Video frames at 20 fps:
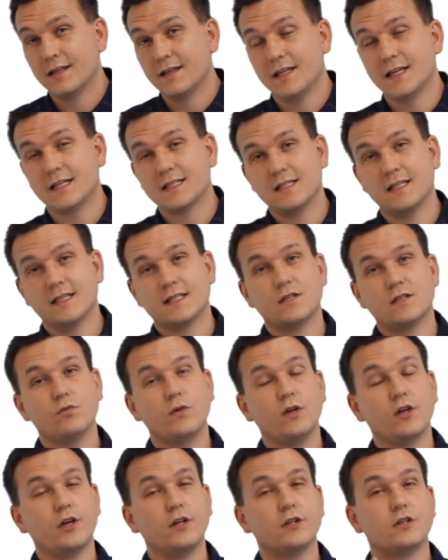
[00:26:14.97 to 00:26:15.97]
next lesson we
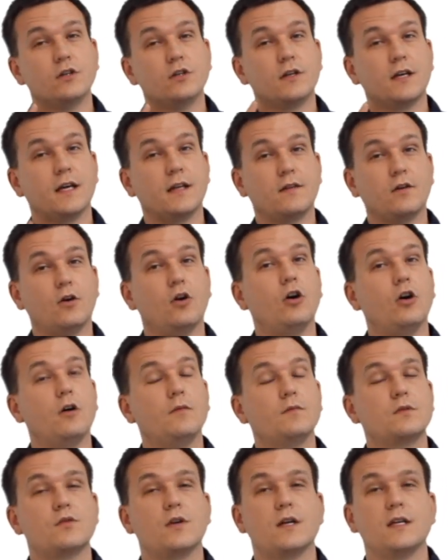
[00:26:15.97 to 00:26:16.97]
are going to look at the
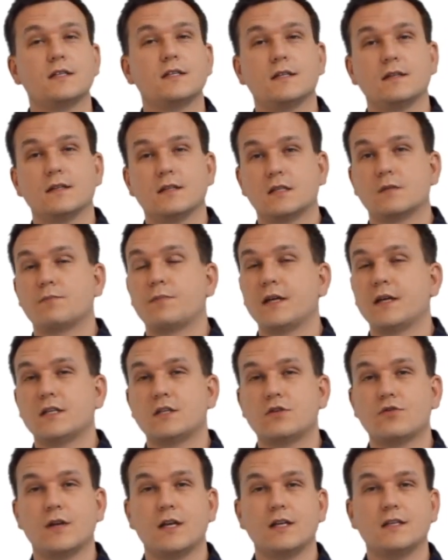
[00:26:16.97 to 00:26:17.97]
arms race and the
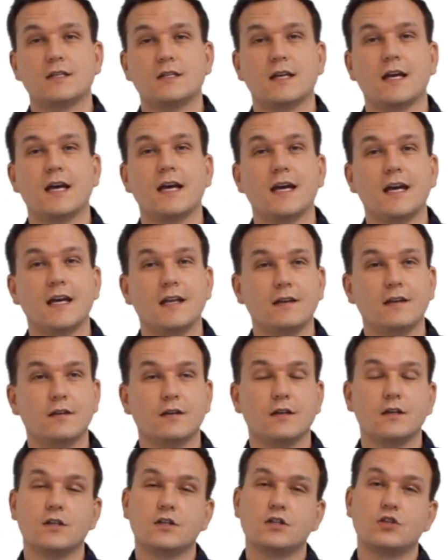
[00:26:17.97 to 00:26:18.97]
space race and
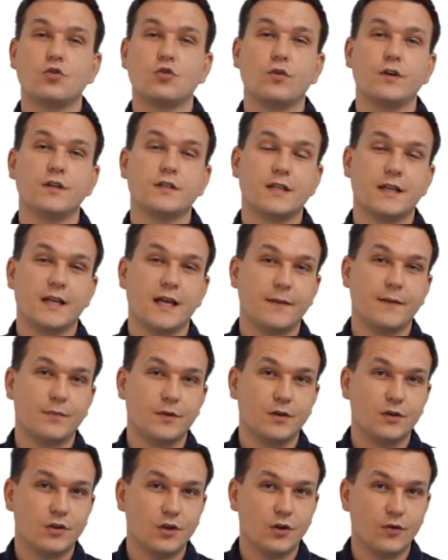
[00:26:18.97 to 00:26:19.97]
stories that
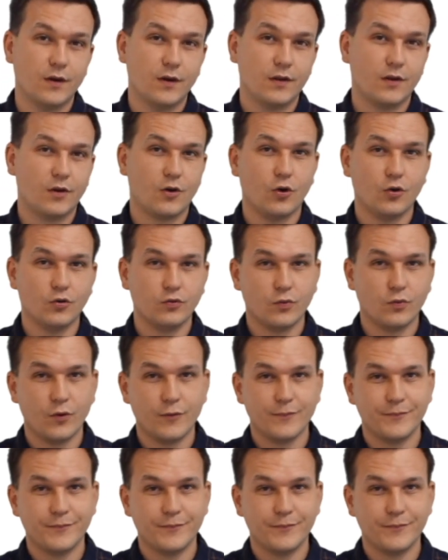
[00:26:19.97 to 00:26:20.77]
happened during the Cold War.